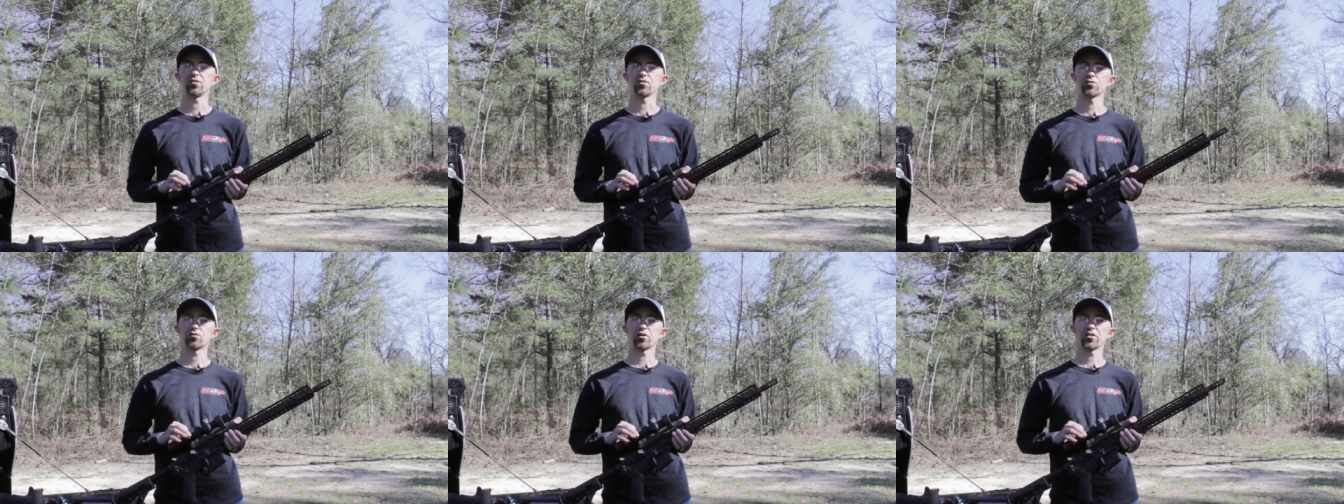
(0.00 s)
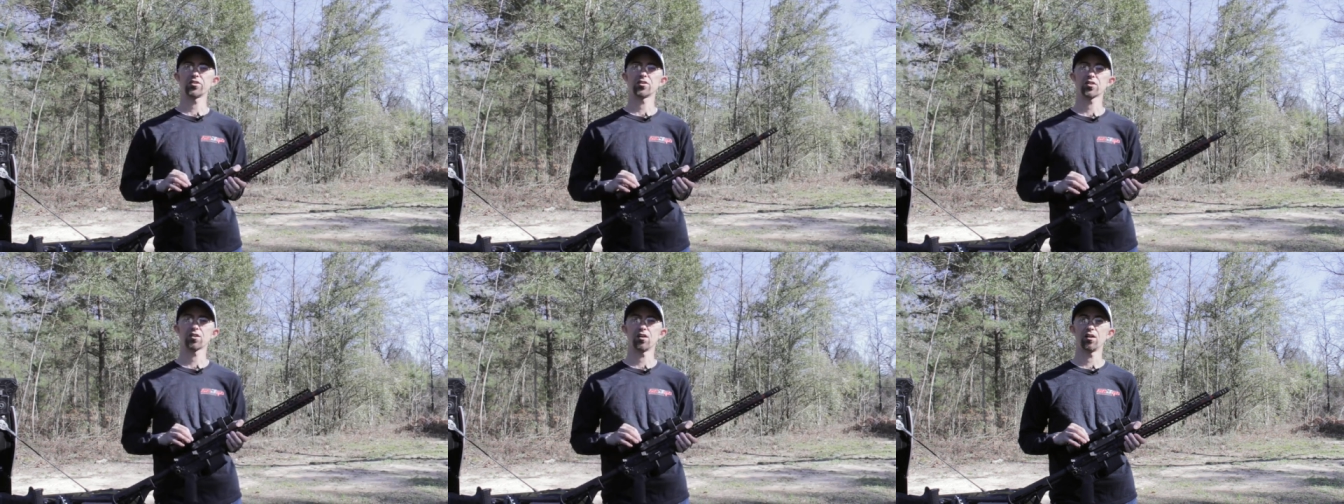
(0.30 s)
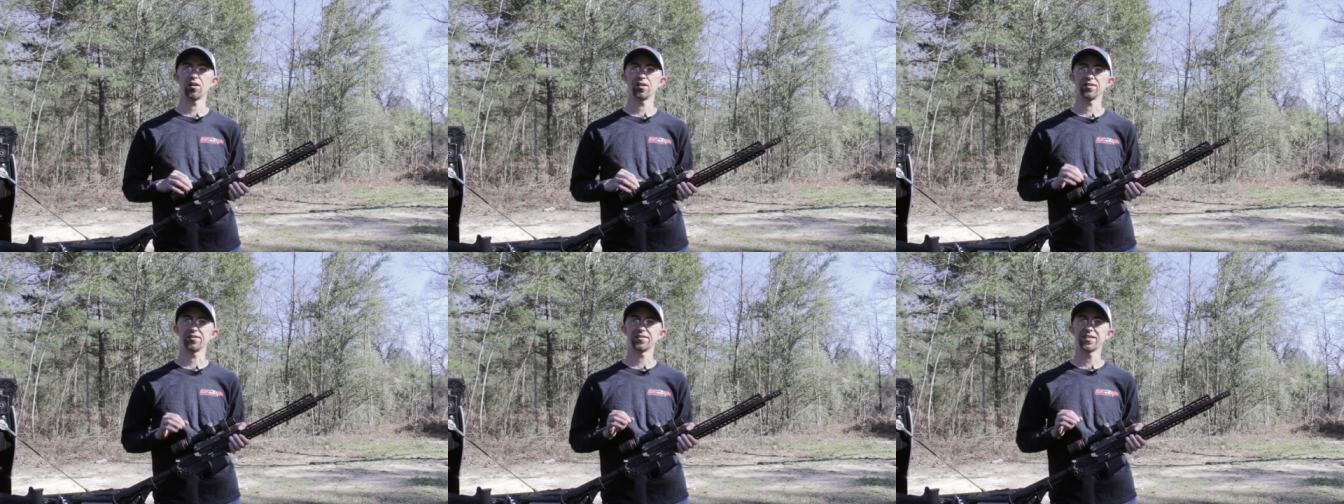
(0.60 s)
this
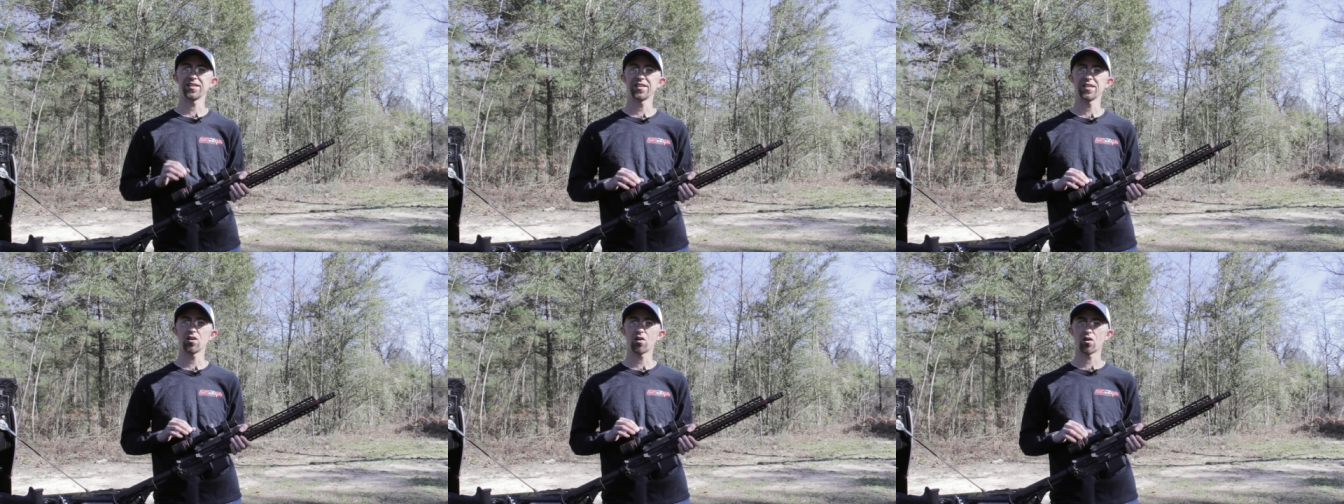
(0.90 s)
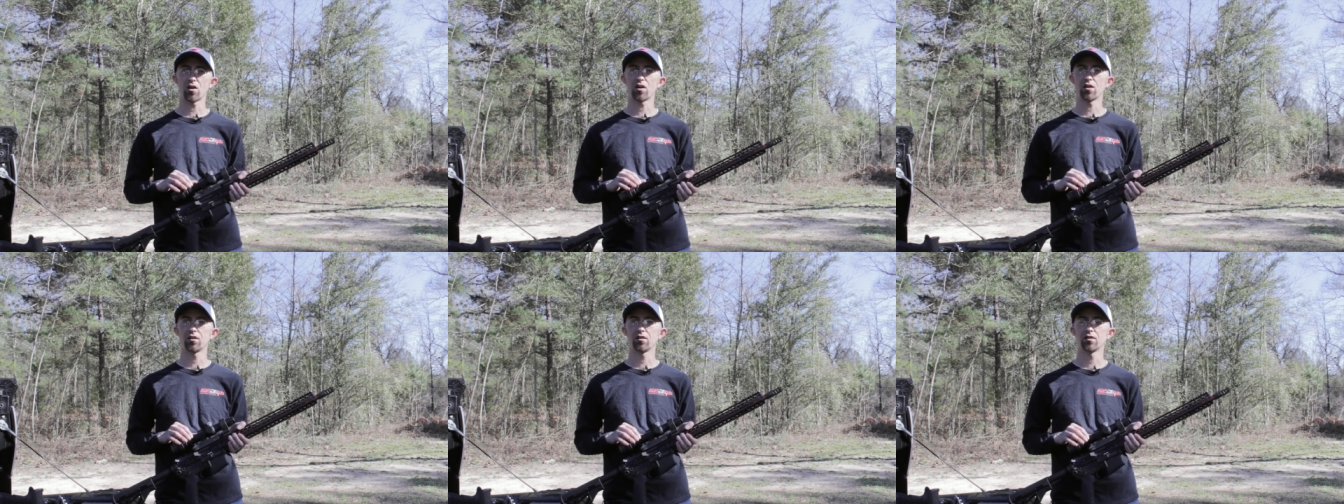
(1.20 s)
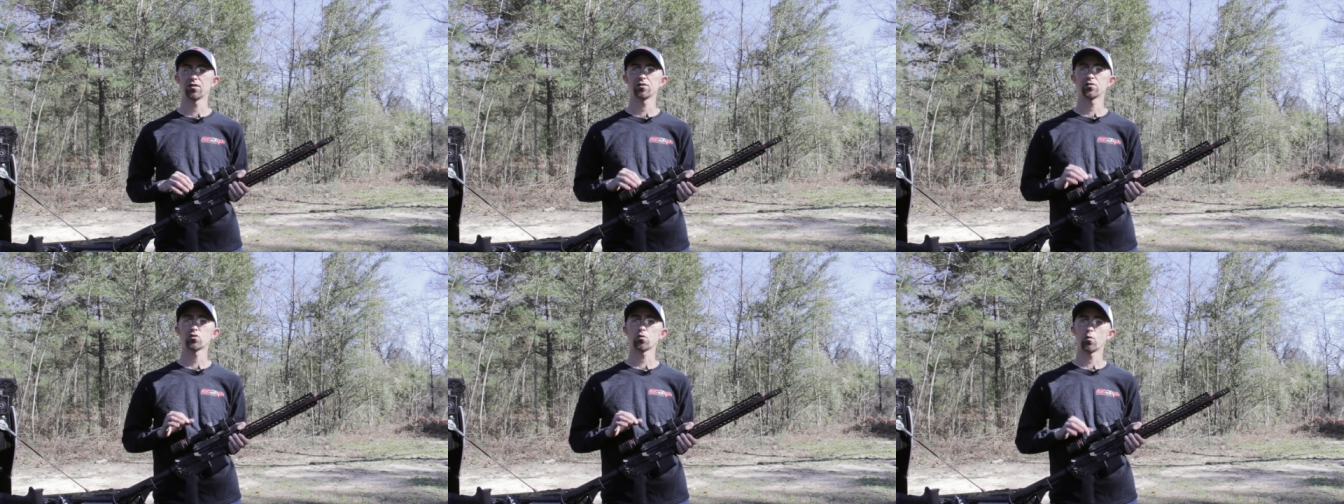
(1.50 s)
Trijicon
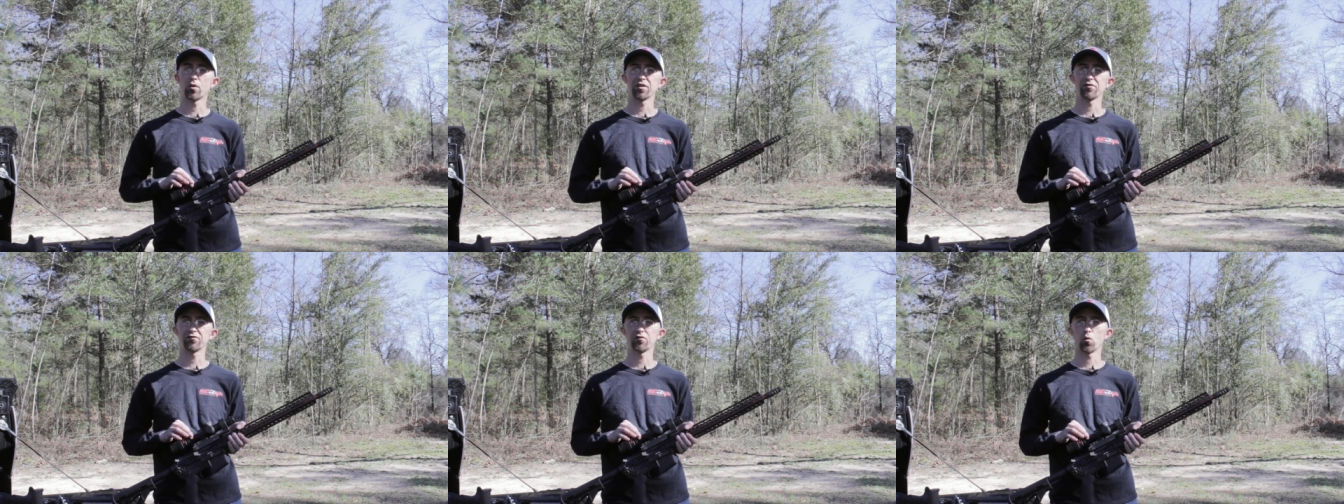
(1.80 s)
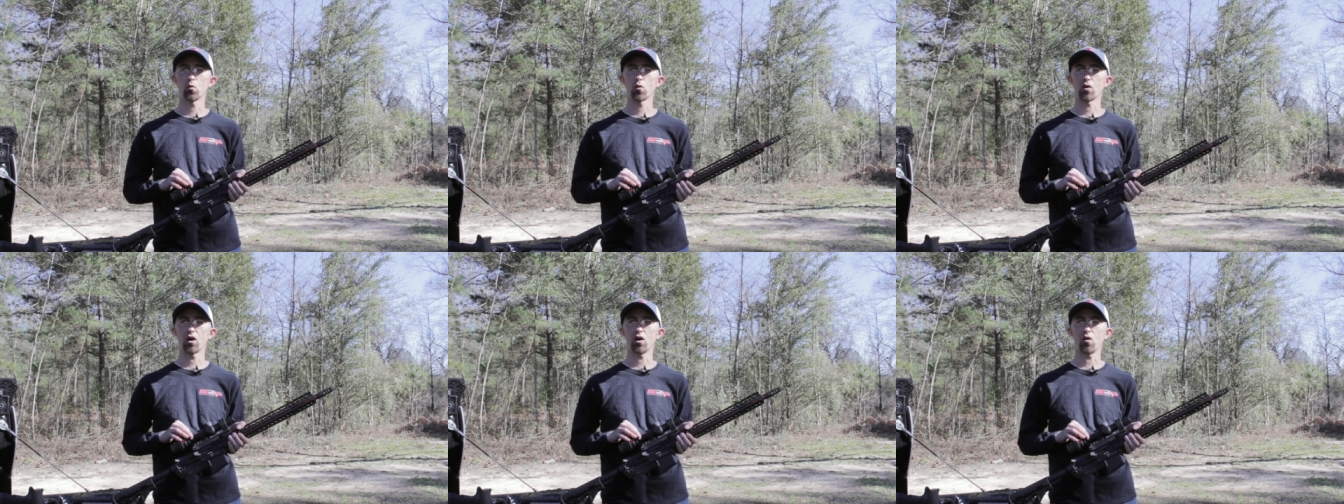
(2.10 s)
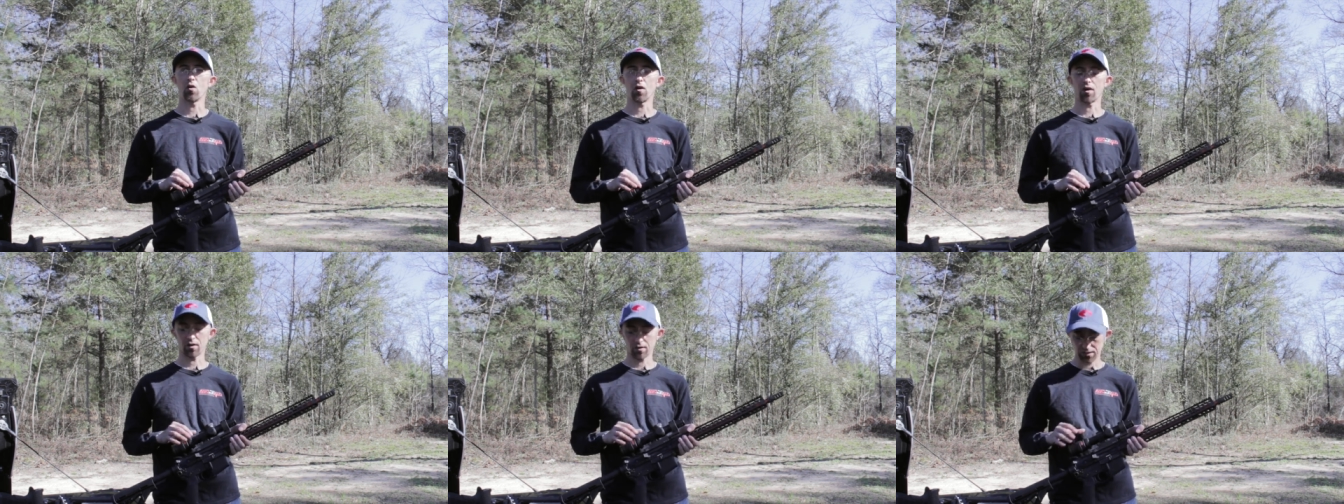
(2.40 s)

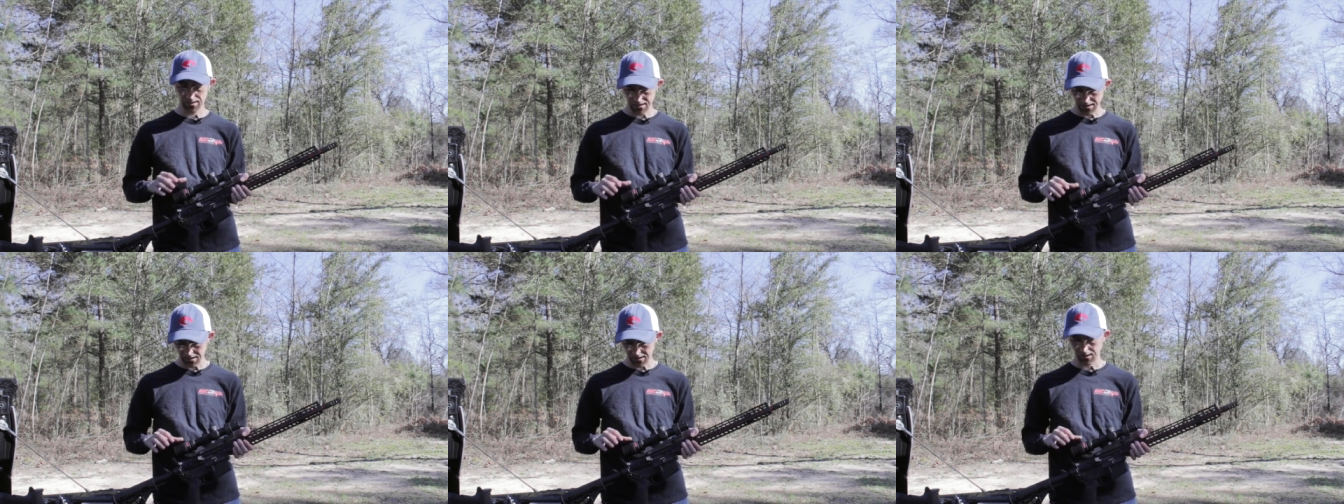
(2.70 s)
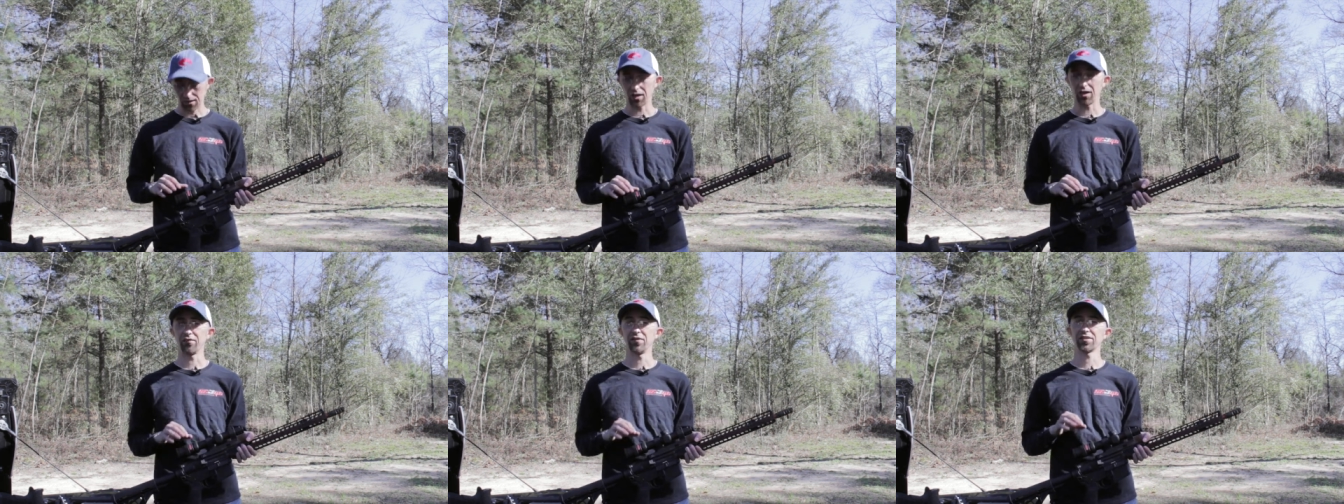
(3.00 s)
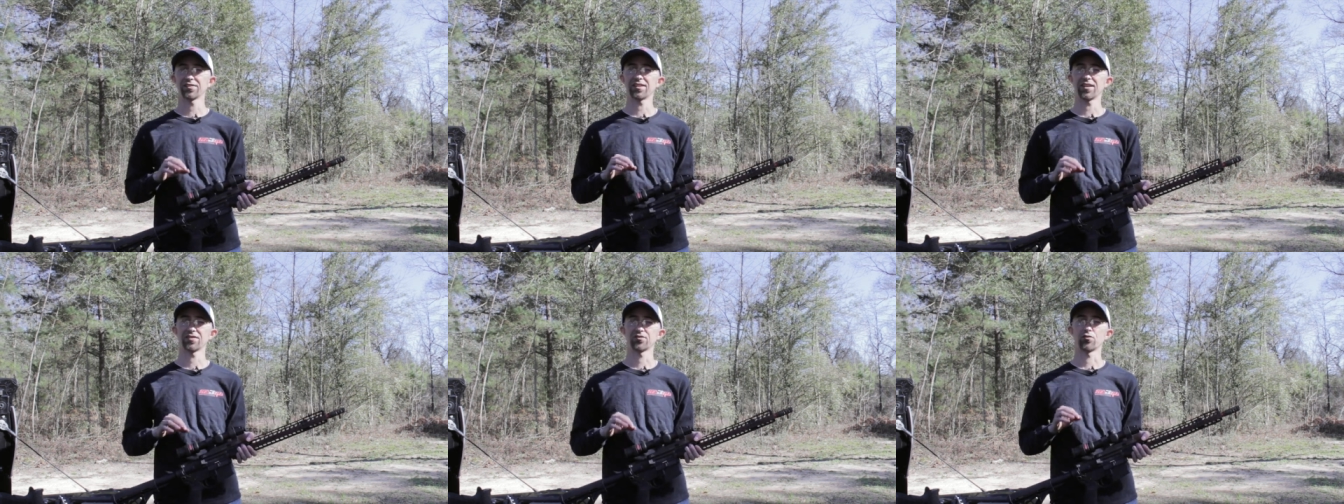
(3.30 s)
TR24R.
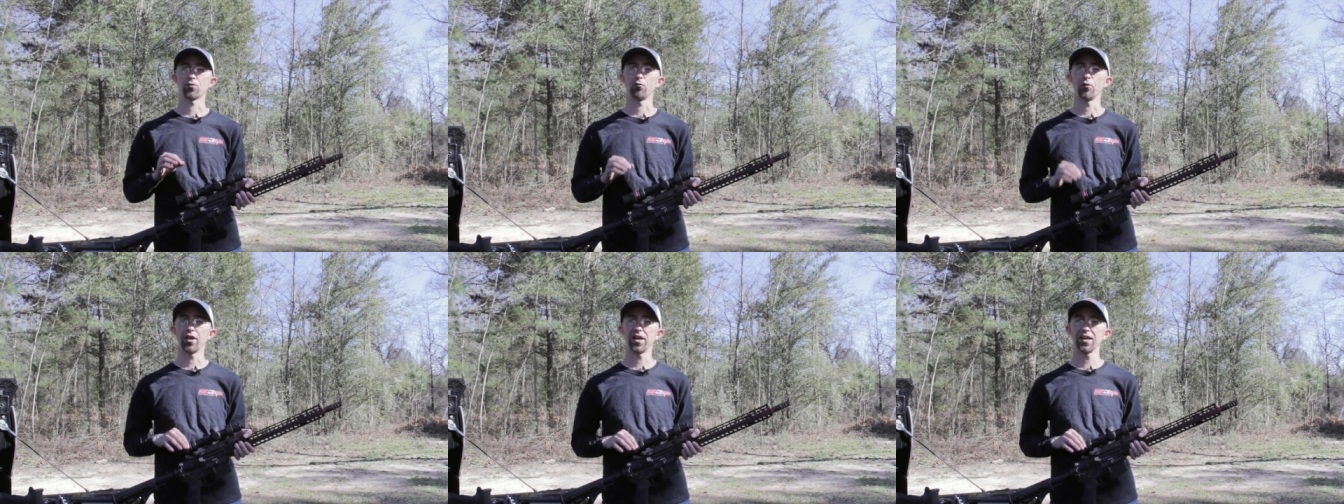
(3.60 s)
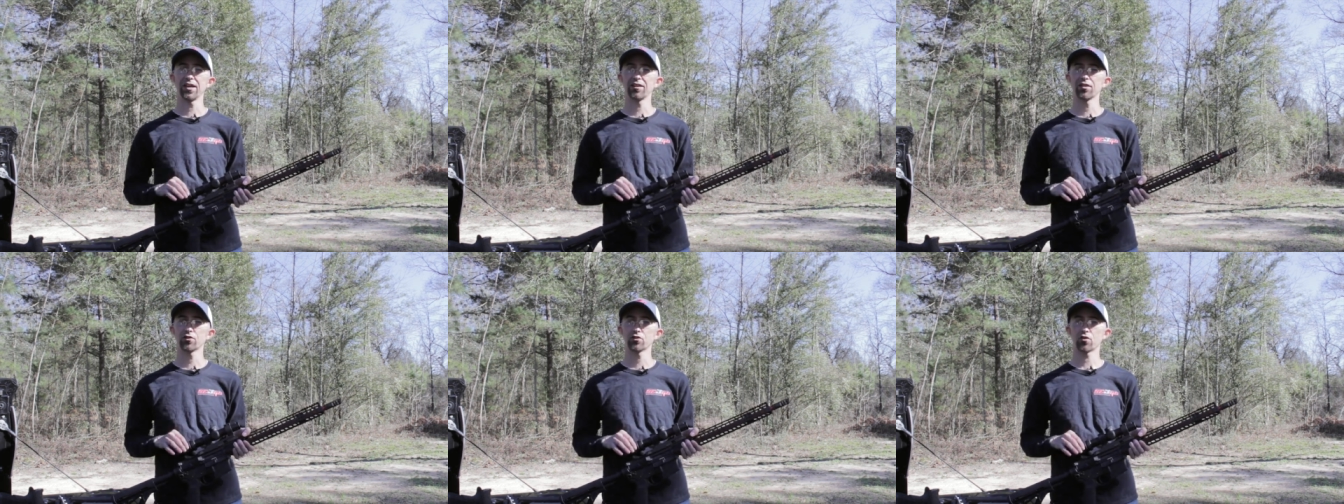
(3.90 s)
This has the red